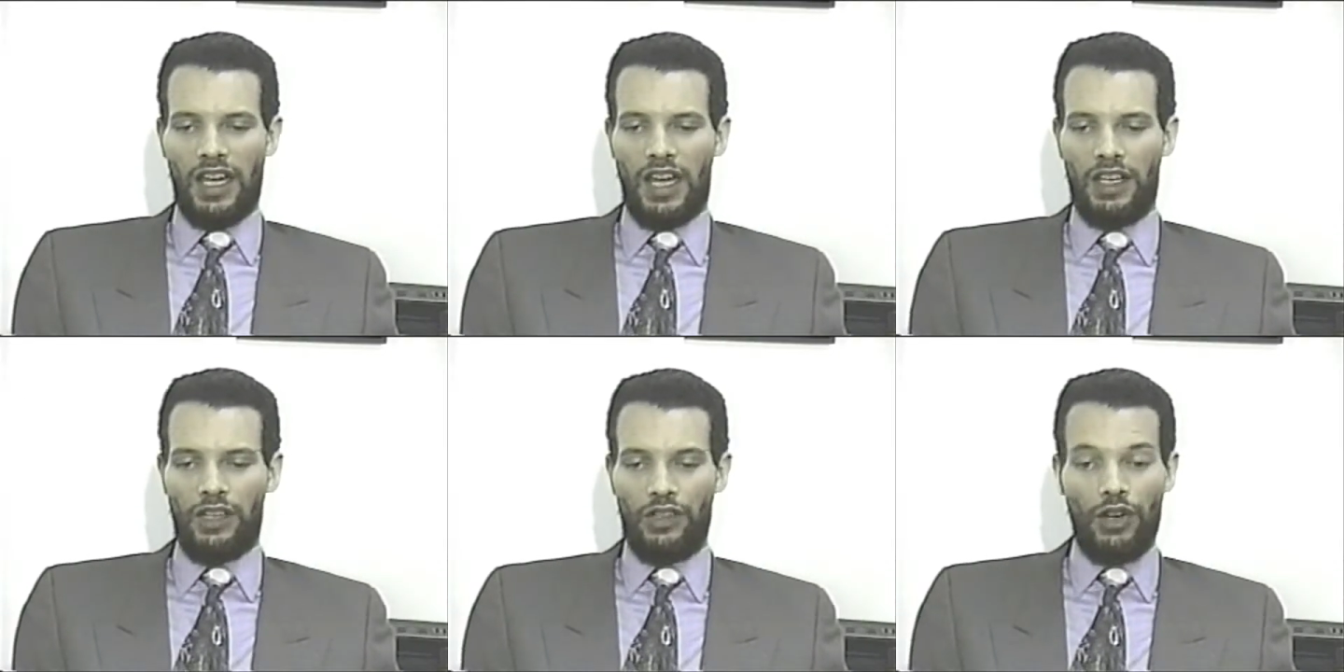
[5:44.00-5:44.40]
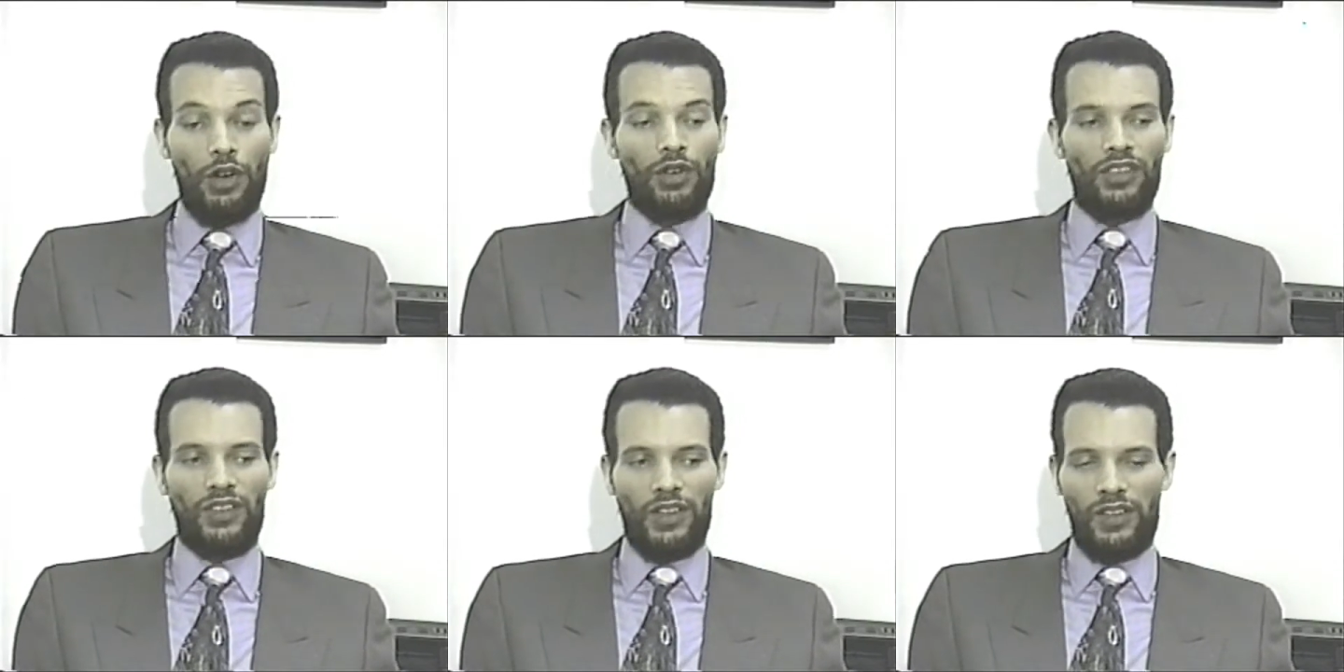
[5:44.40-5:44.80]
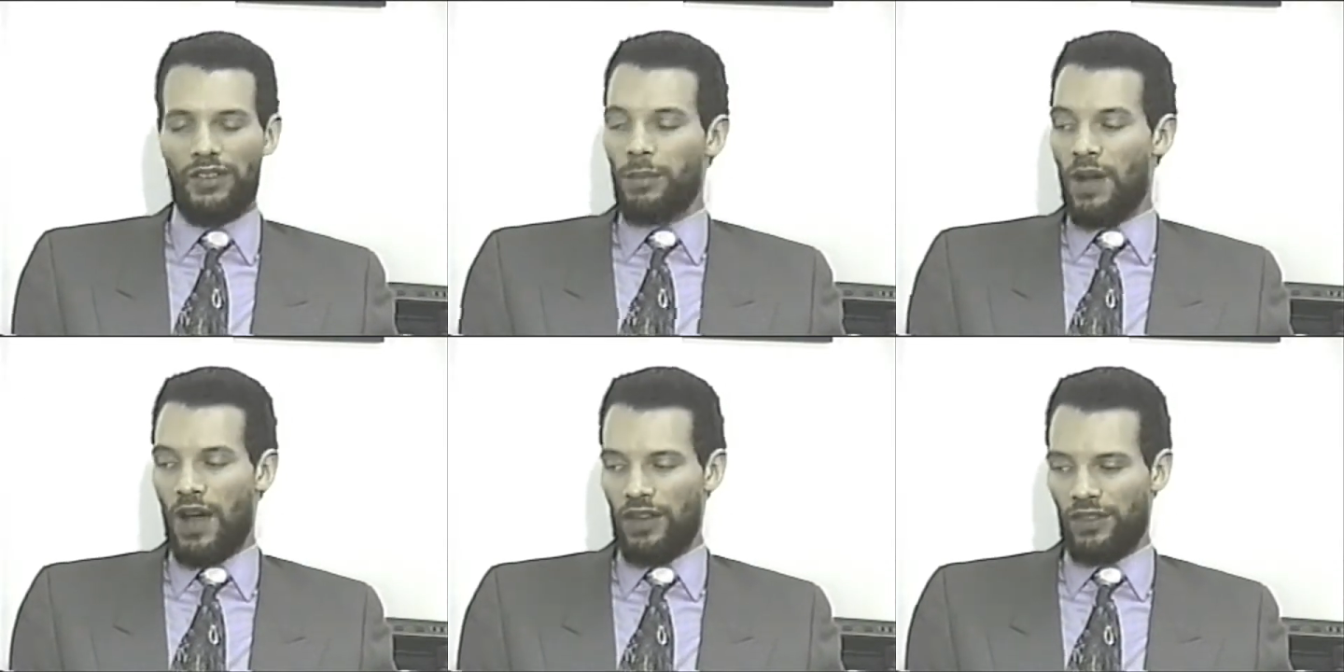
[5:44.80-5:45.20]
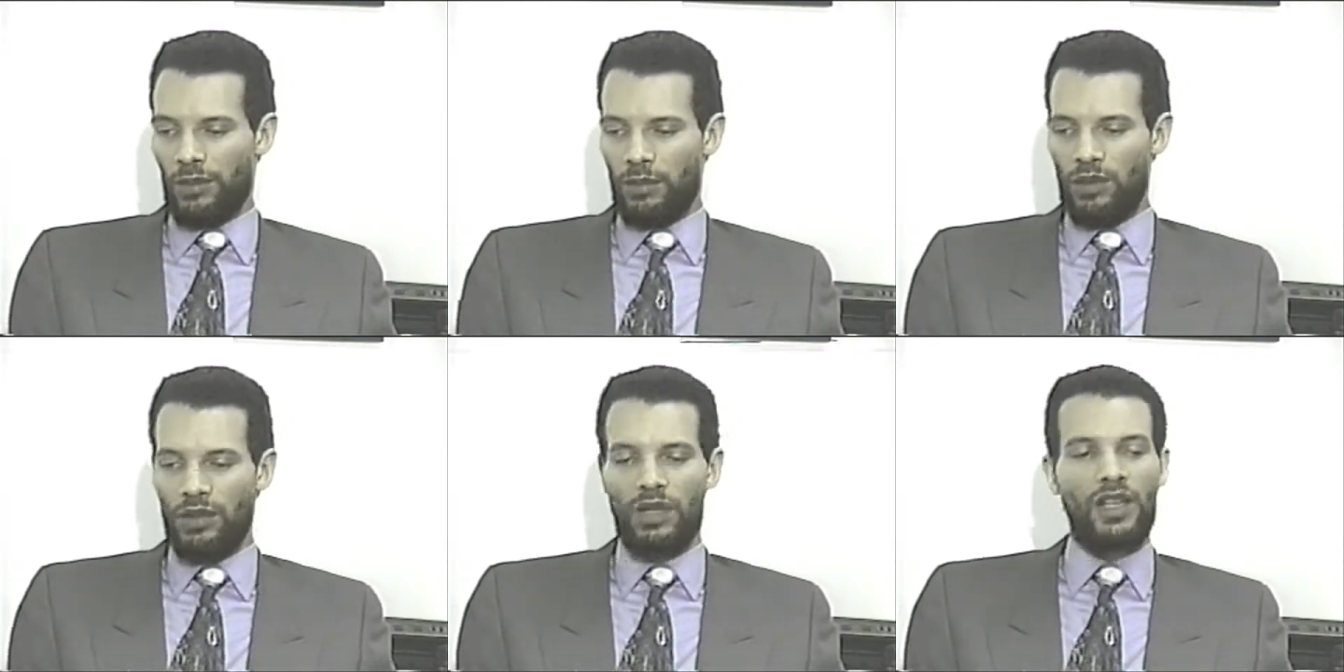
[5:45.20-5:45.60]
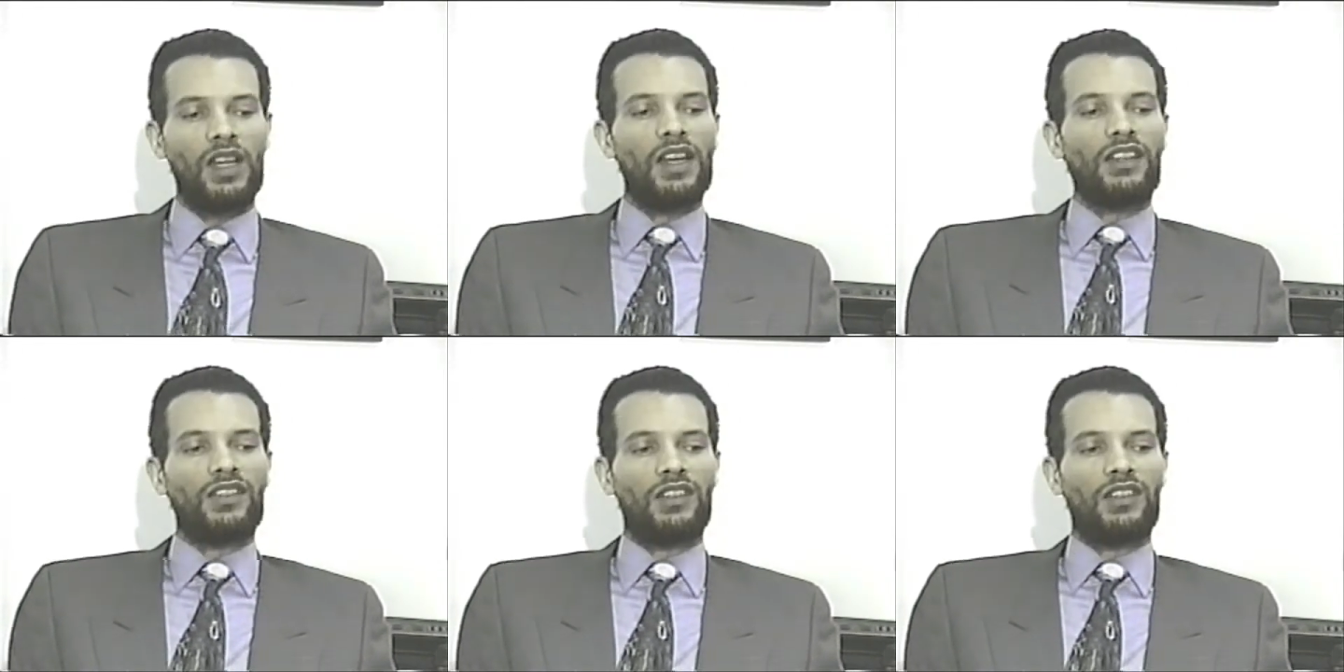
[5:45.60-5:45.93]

and inertia as possible,